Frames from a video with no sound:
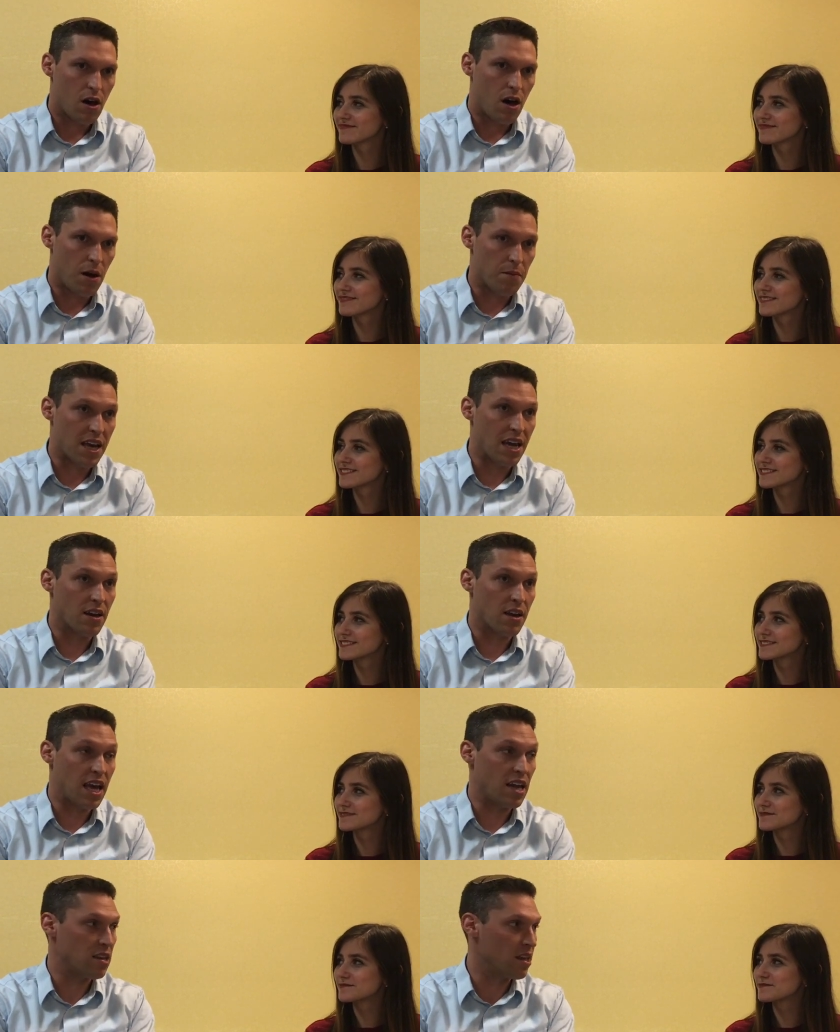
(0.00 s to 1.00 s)
Speaker 1: um, can,
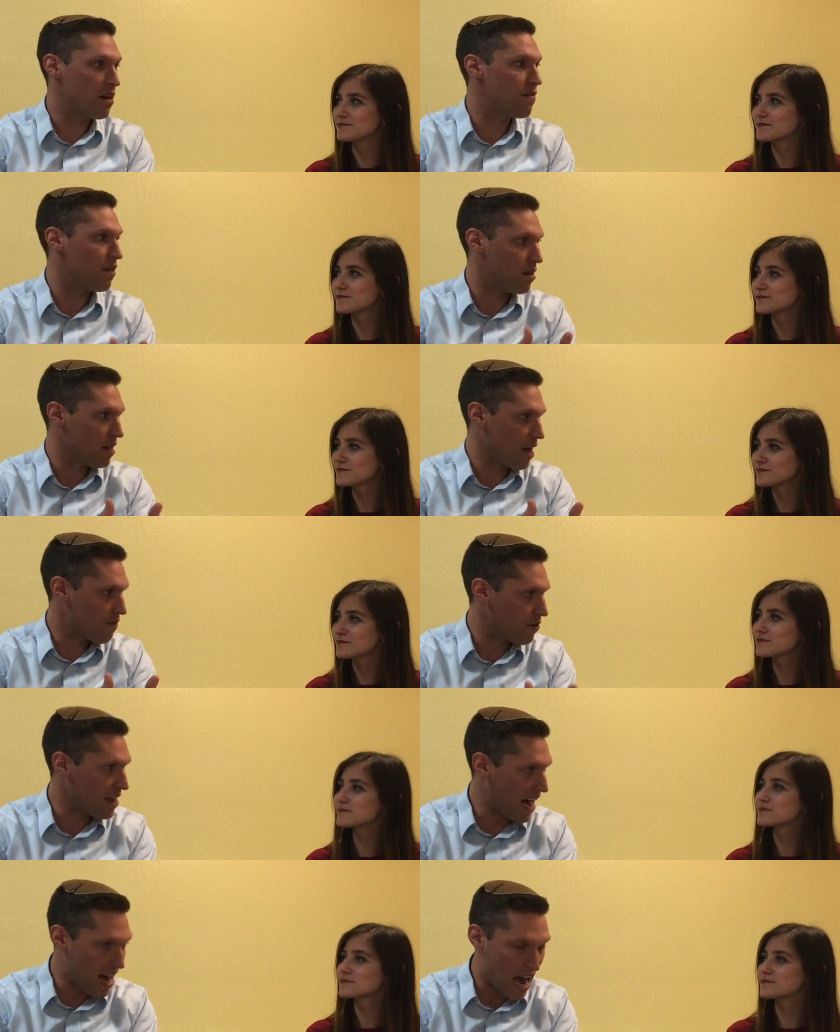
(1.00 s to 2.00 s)
can live a life
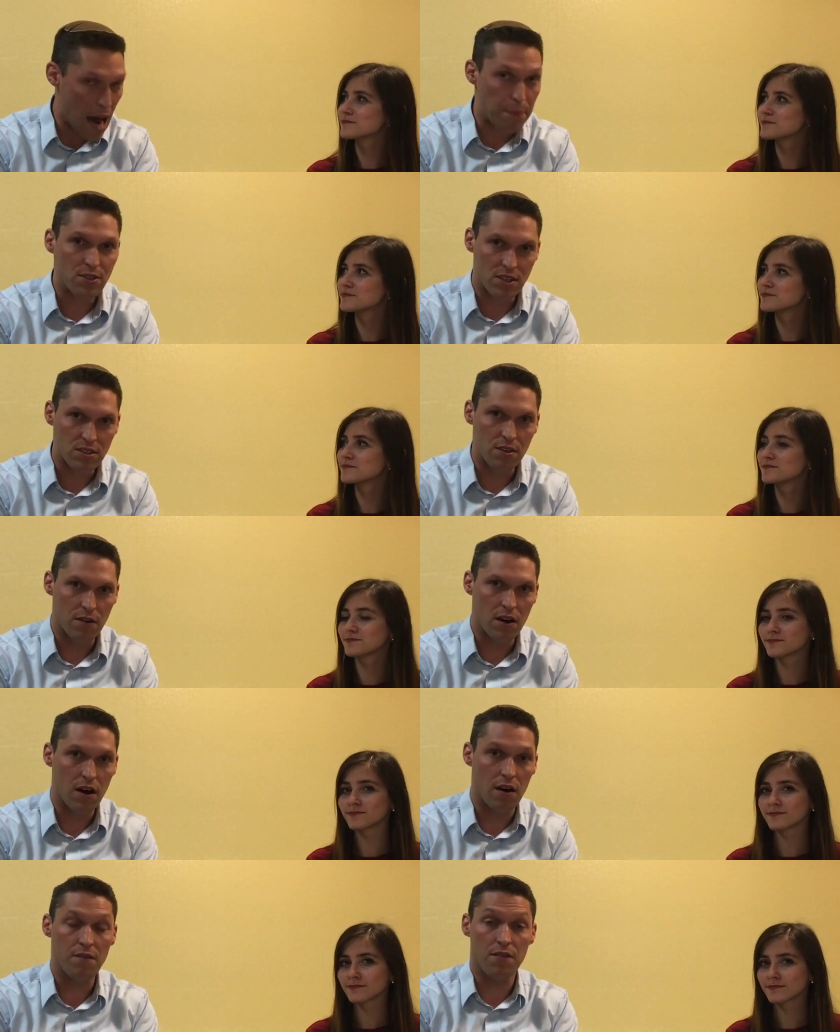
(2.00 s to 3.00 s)
with absence of,
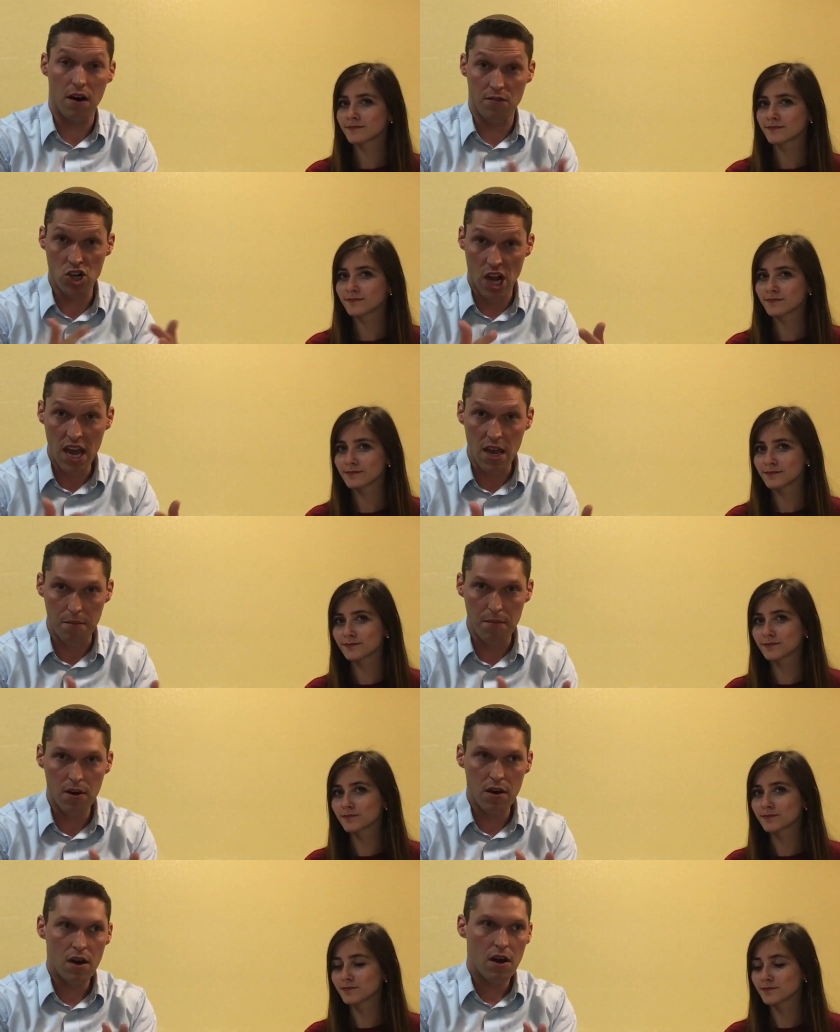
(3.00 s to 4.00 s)
of, of shame,
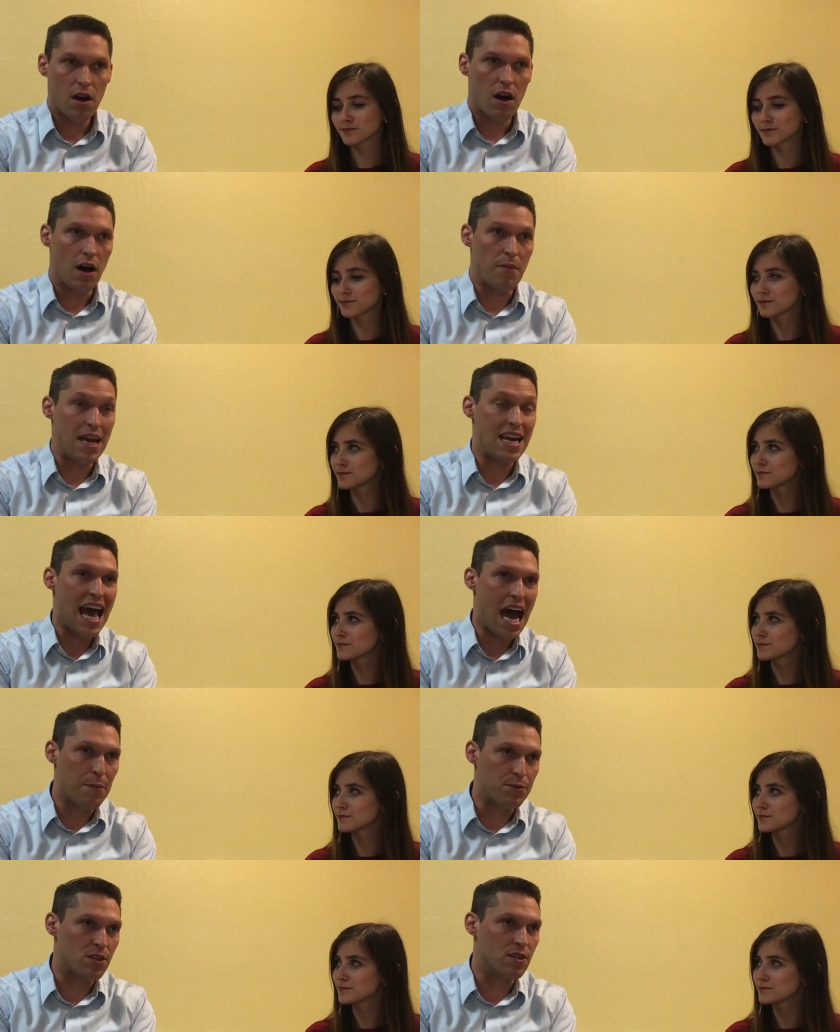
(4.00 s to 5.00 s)
um, an
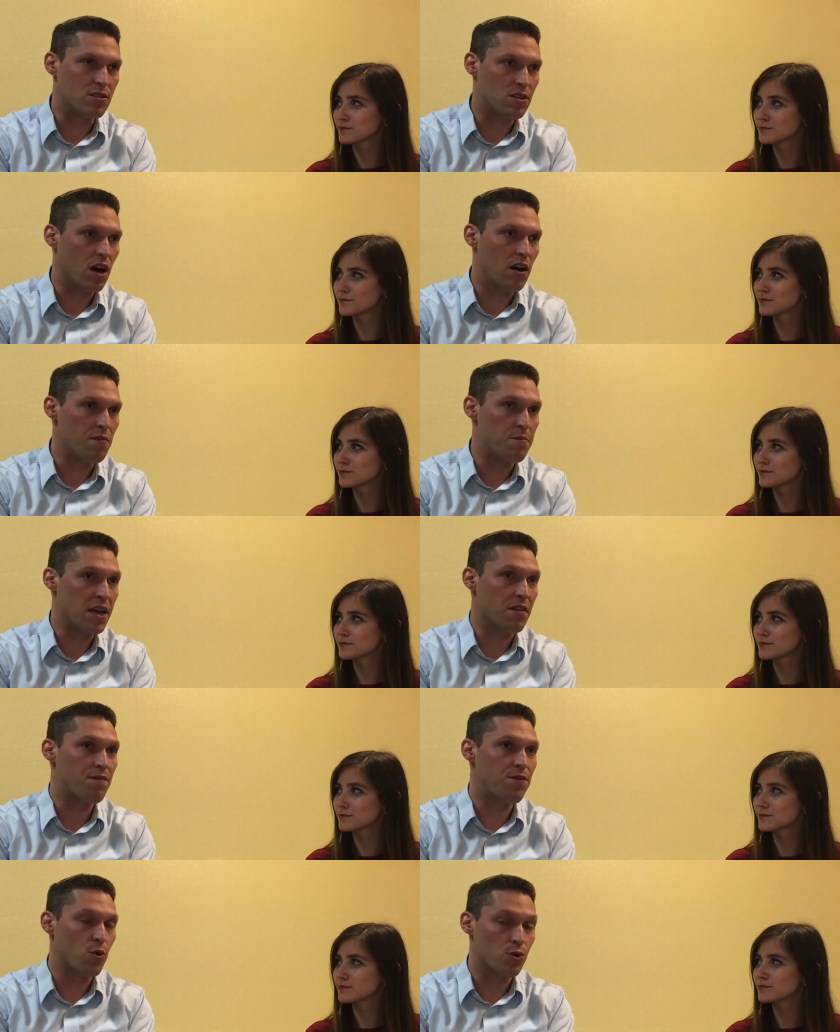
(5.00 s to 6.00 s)
absence of being
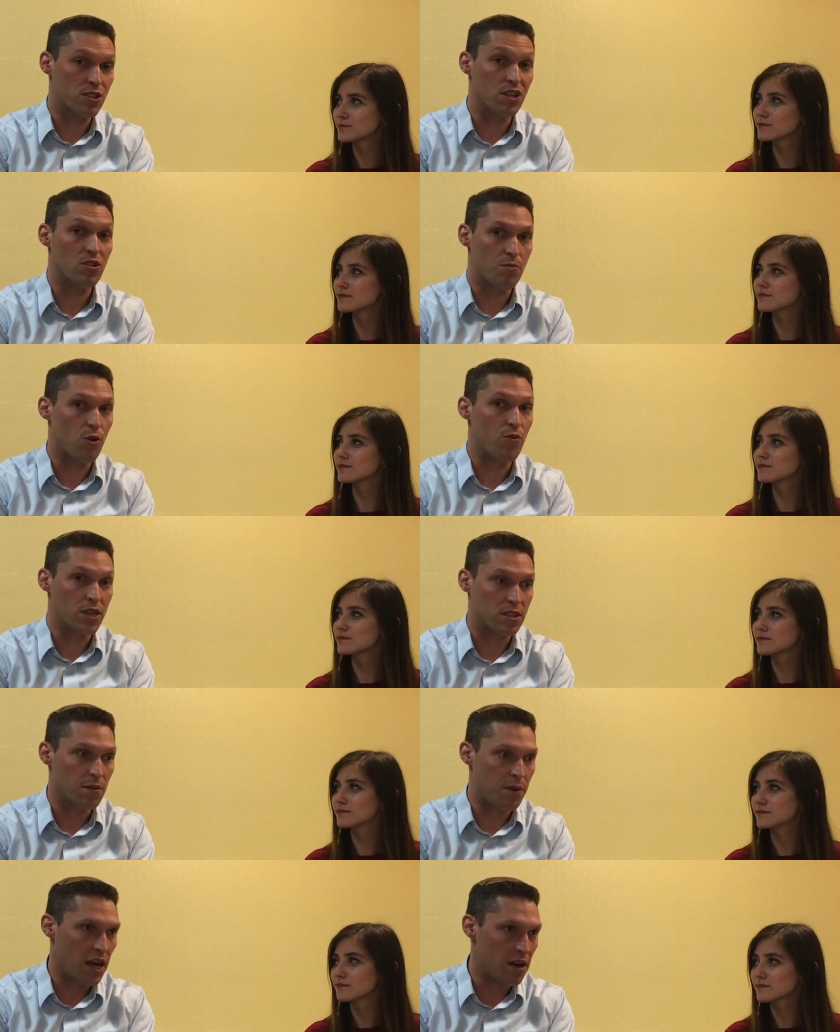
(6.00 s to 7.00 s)
forced into more
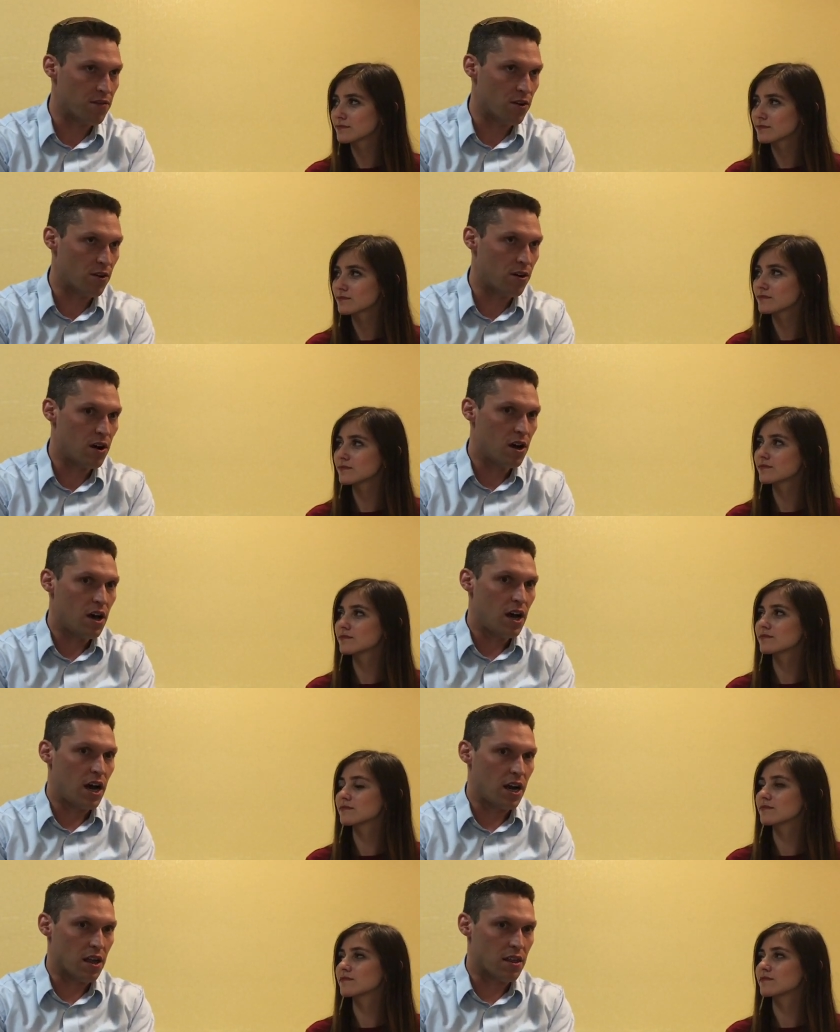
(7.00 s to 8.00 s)
risky behavior.
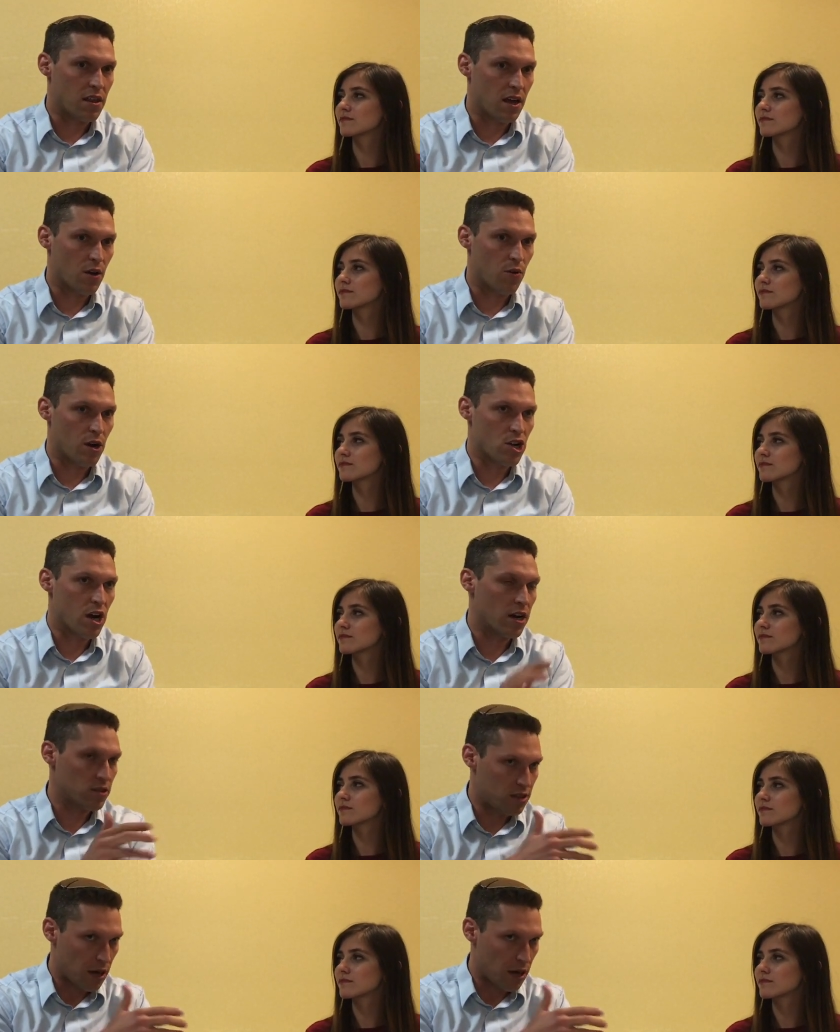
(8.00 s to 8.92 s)
And I think what Shonna has